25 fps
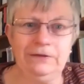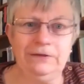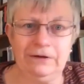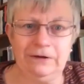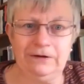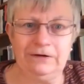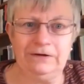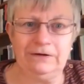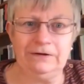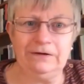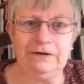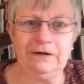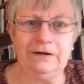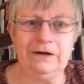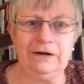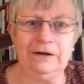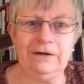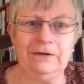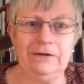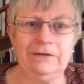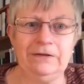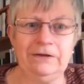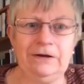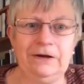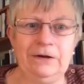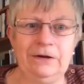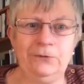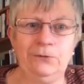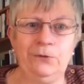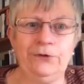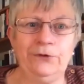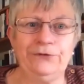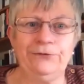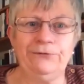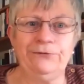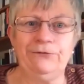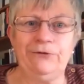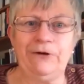it
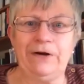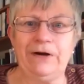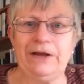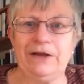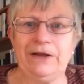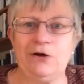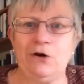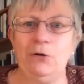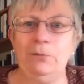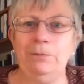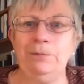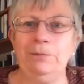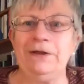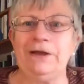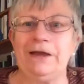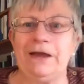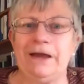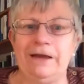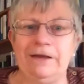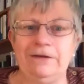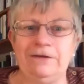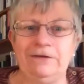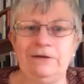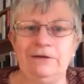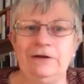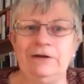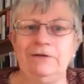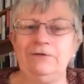wasn't very complicated